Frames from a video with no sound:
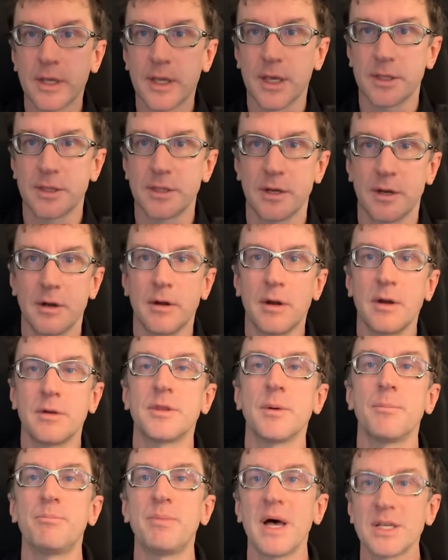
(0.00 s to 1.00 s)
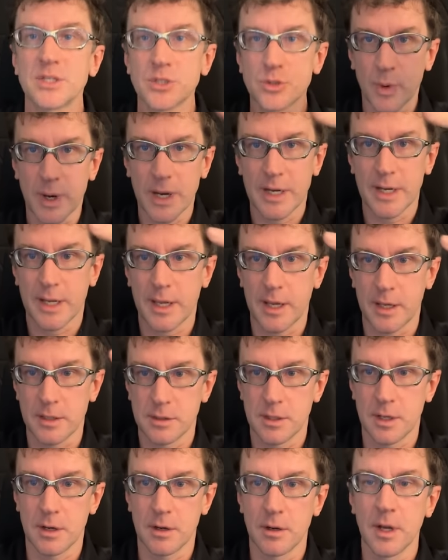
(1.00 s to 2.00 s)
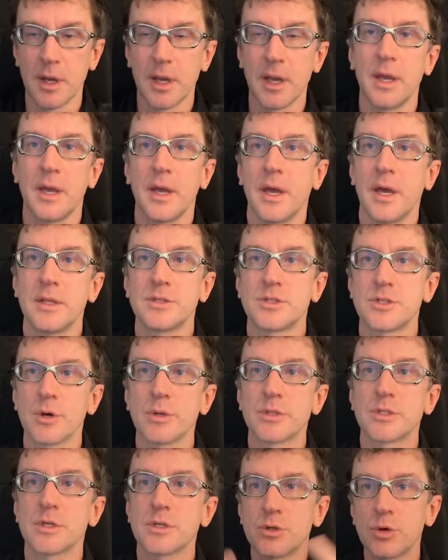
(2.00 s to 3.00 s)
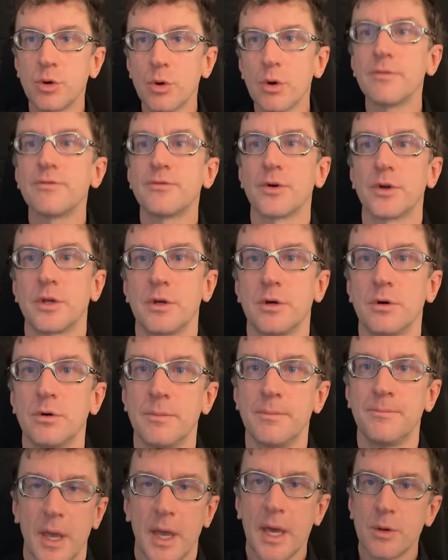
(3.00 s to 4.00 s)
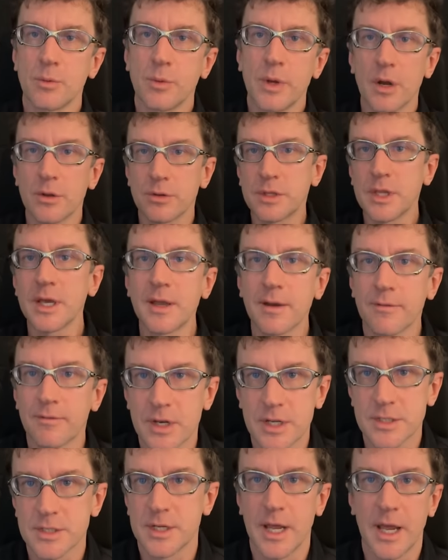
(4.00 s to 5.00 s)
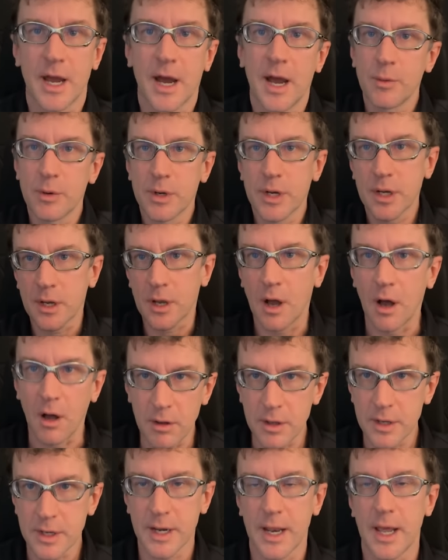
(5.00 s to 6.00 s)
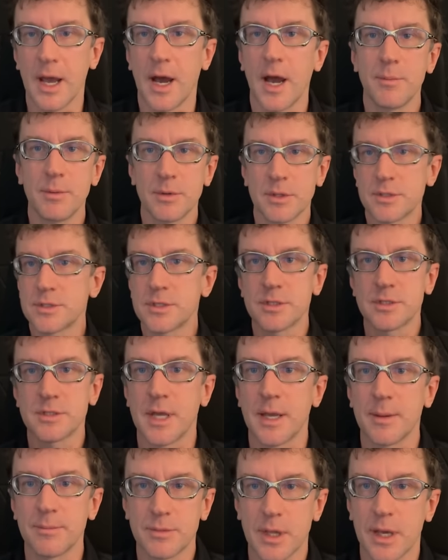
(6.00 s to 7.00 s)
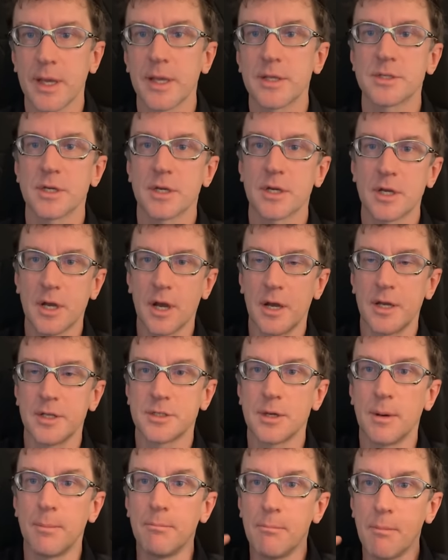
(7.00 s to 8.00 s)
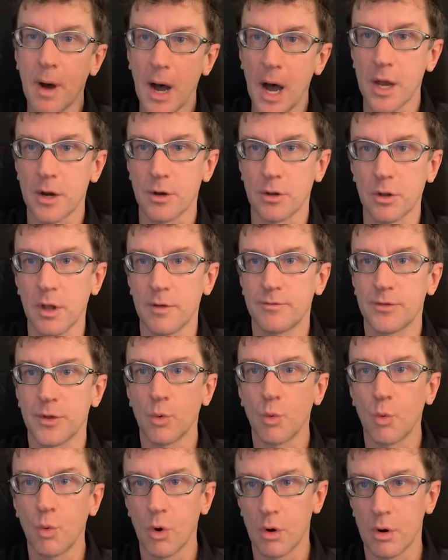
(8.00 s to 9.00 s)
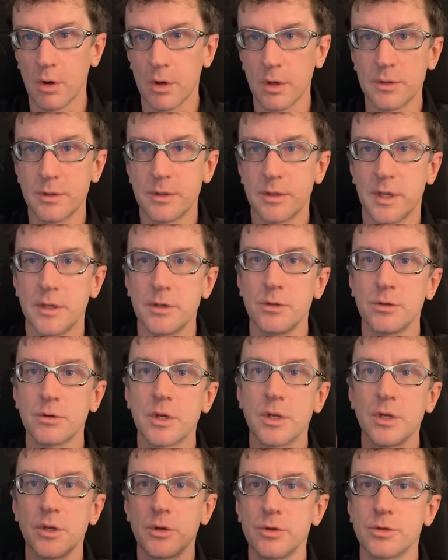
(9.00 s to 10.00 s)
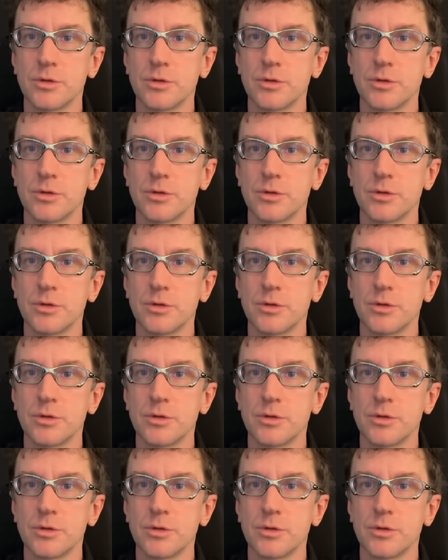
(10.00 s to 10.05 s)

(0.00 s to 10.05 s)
to get there, the best way to get there. And so it's a tool for you. And we don't think of it as an A I. We didn't call it an A I, but it's the same thing. It's a, it's a model of the world that you can